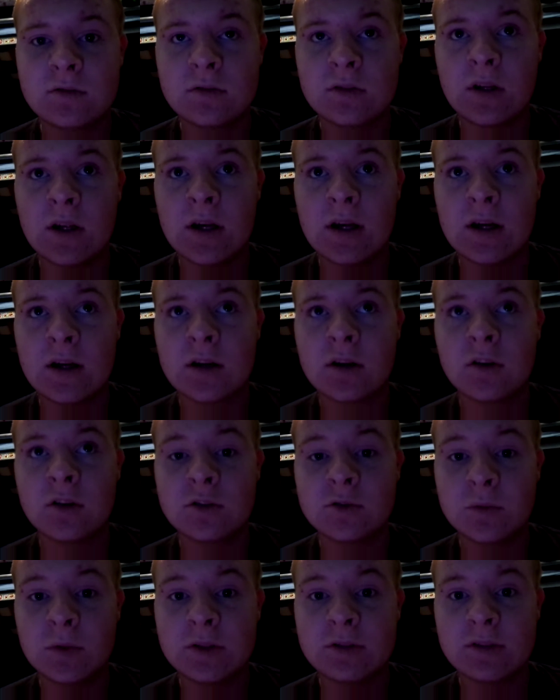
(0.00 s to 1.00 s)
got a
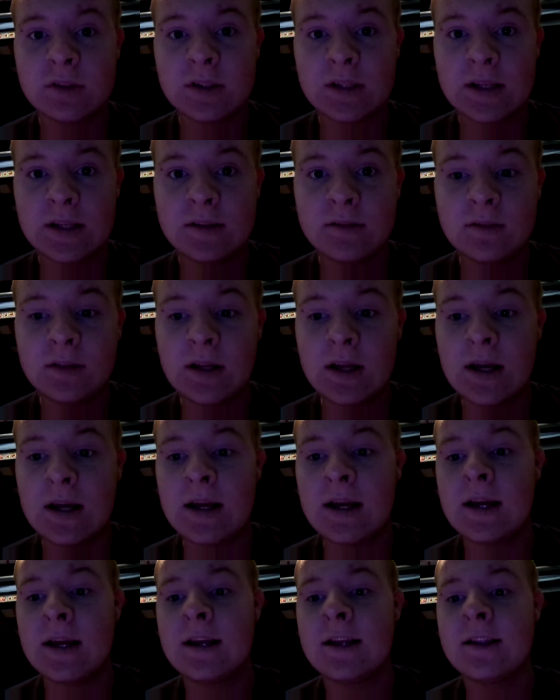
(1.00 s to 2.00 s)
Twitter account
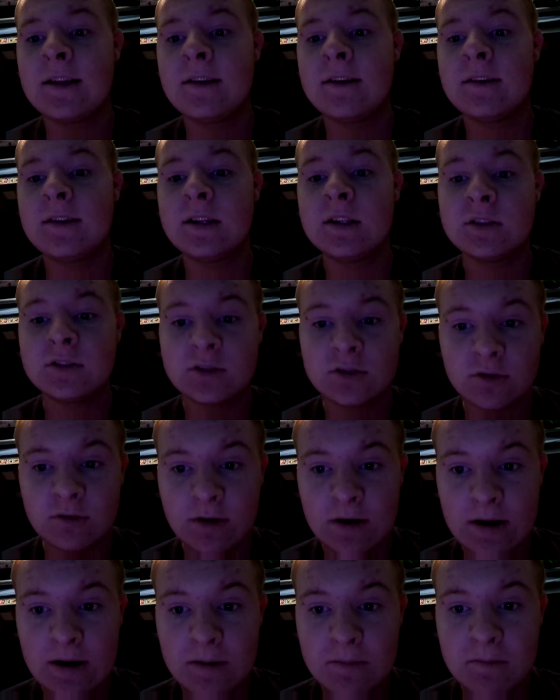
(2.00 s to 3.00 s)
and
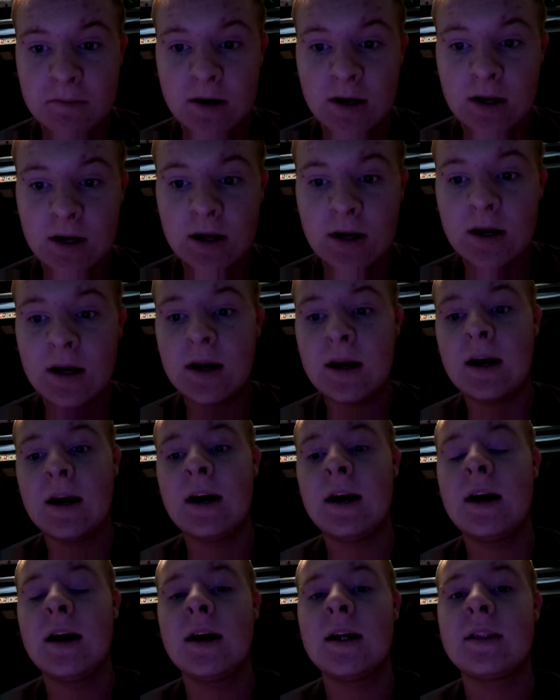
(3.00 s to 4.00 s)
Instagram
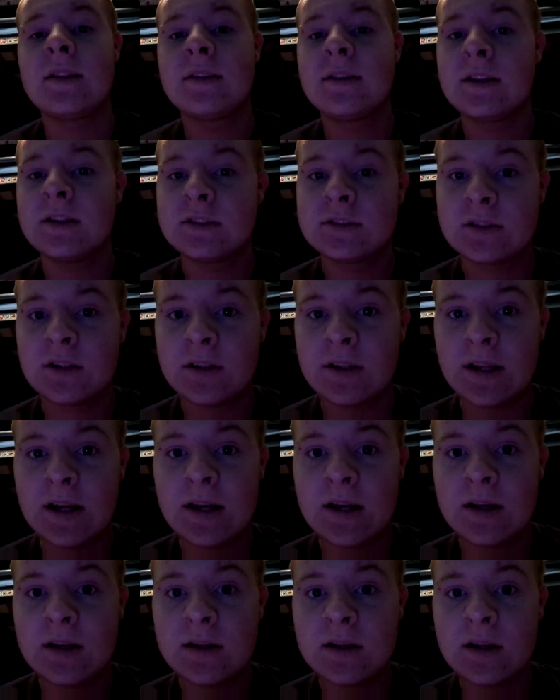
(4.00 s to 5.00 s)
and things like that.
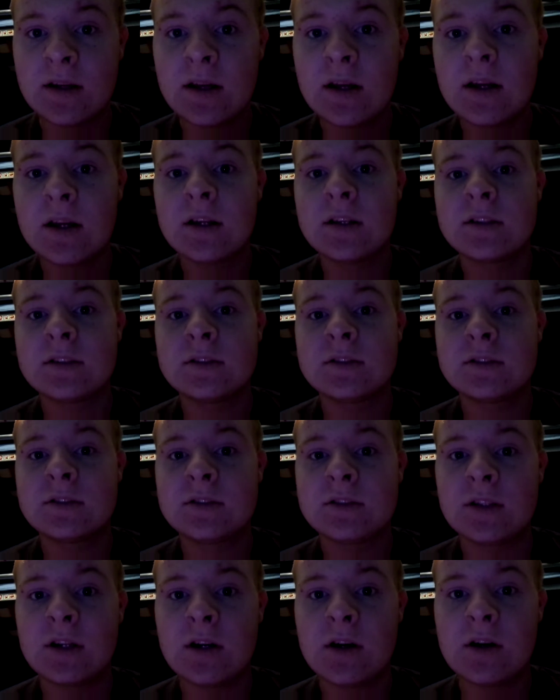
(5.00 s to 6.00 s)

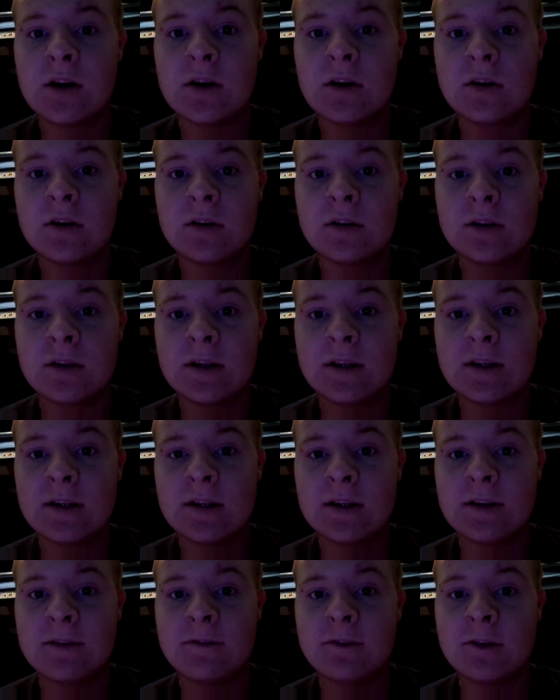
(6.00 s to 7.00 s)
So
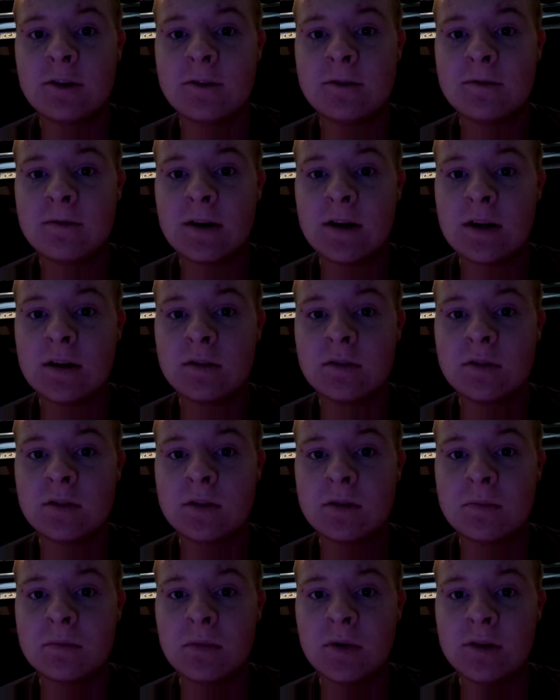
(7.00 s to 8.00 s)
if you found
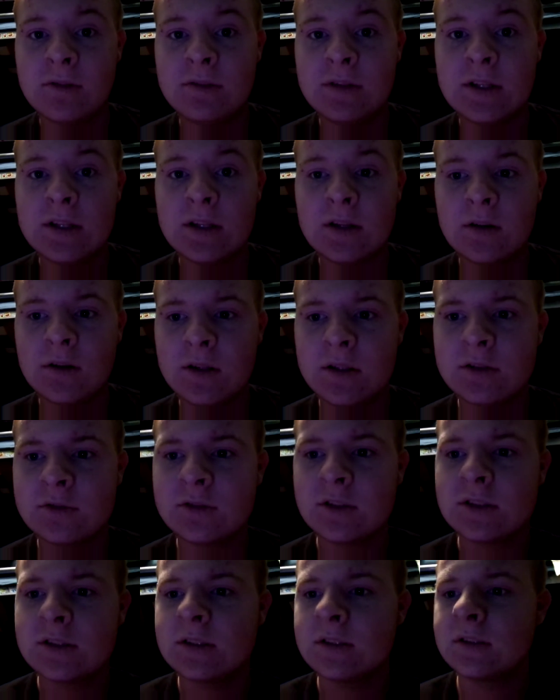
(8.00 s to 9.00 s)
my video
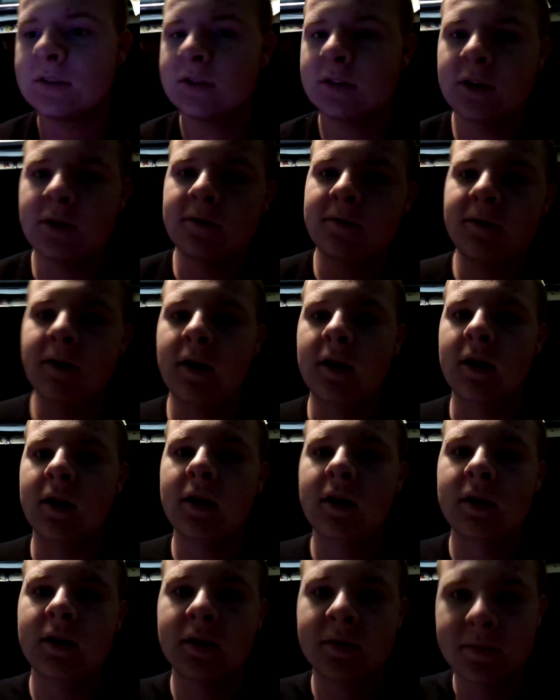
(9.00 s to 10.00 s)
interesting so far,
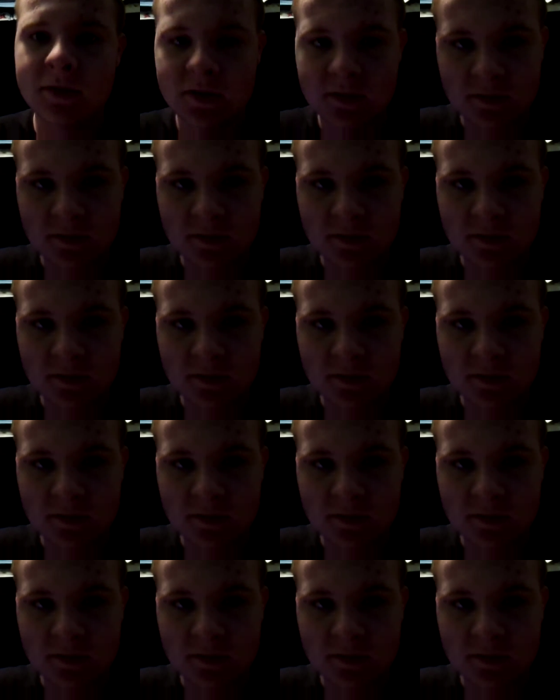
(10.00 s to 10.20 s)
I mean, I'm